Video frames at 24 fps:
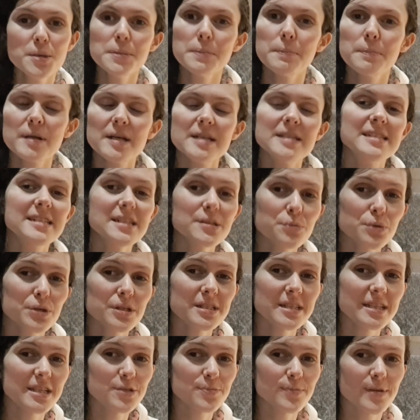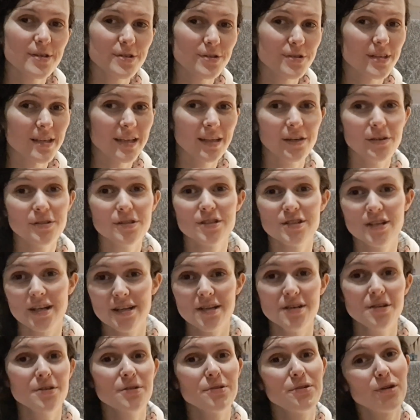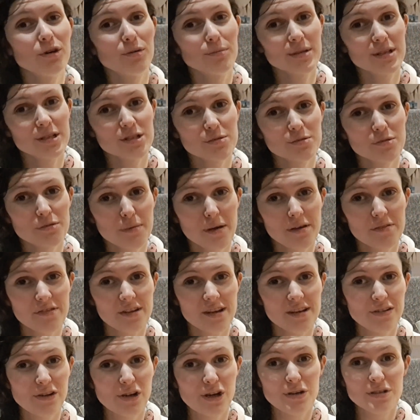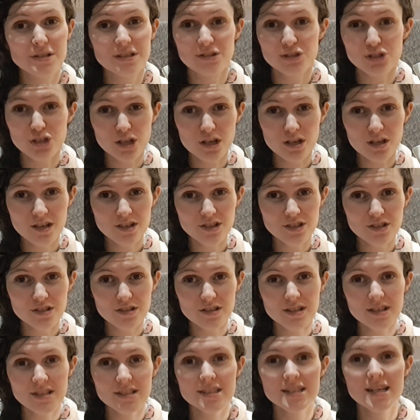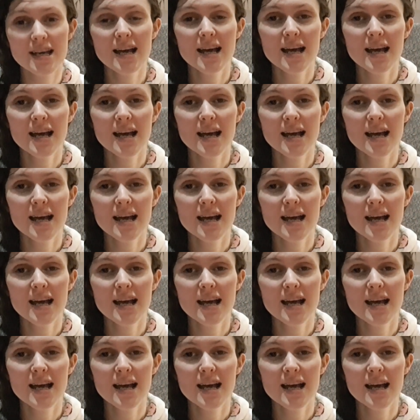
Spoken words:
but I did want to say a special thank you to Jake, who got me some of my favourite Hotel Chocolat chocolates.